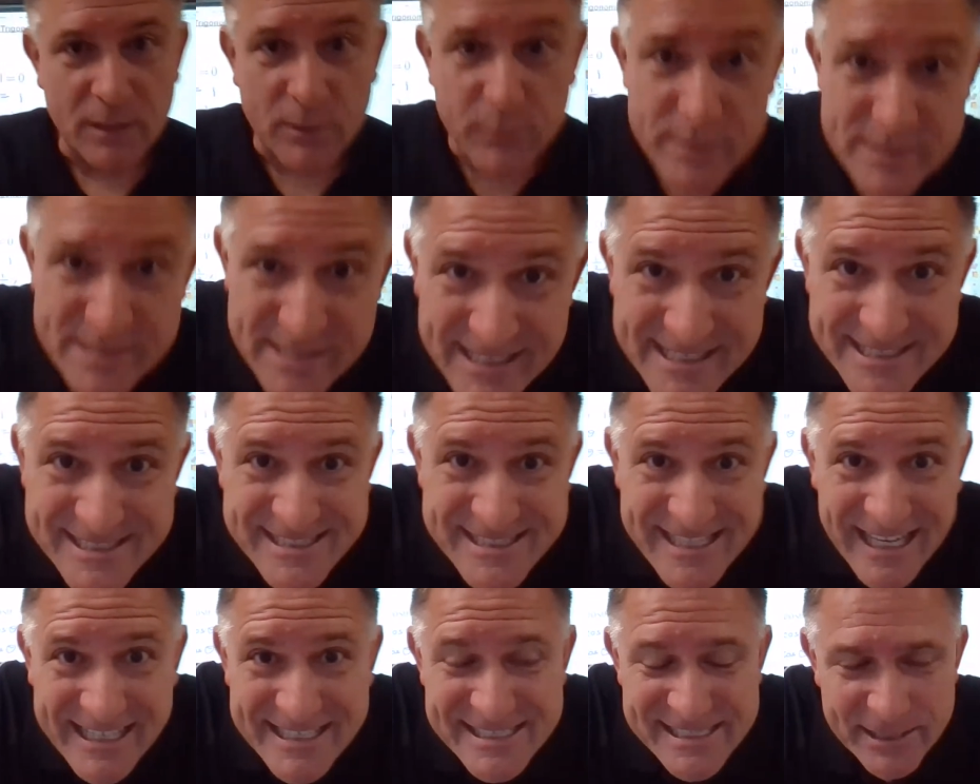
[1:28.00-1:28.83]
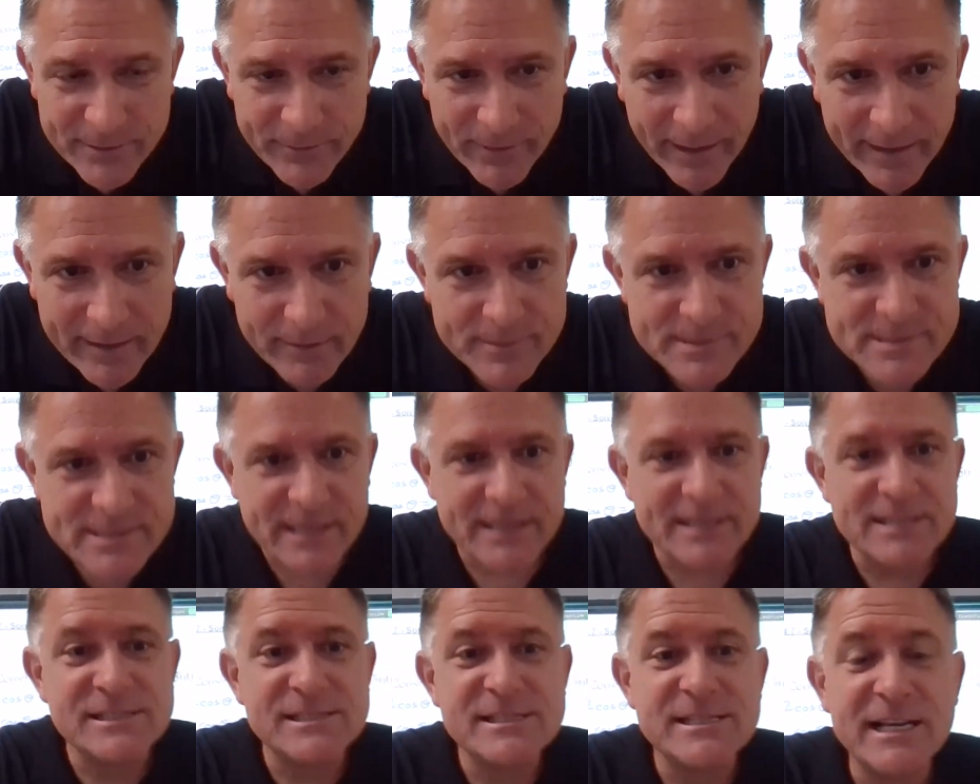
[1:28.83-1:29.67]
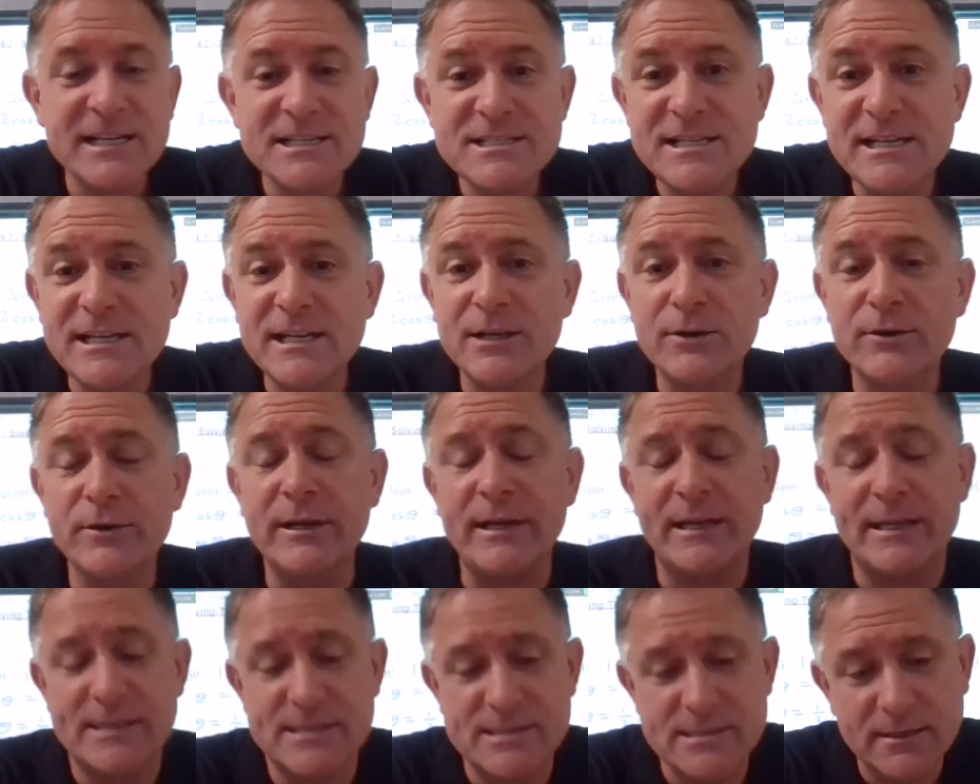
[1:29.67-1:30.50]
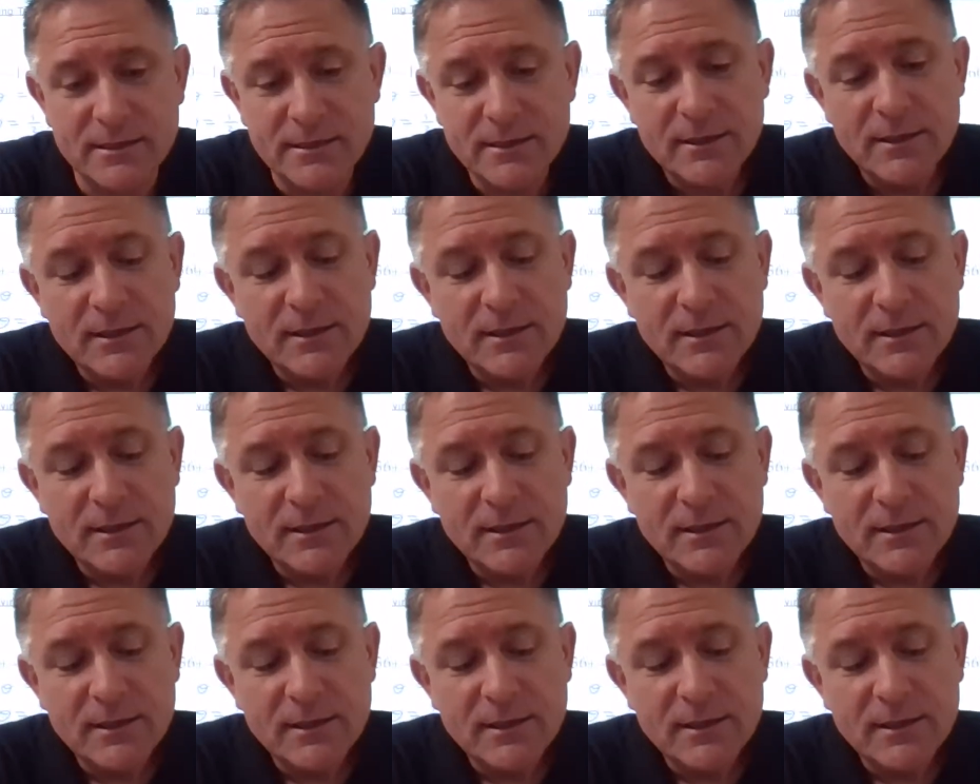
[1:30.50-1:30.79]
It would say 60, right? It would say 60 degrees.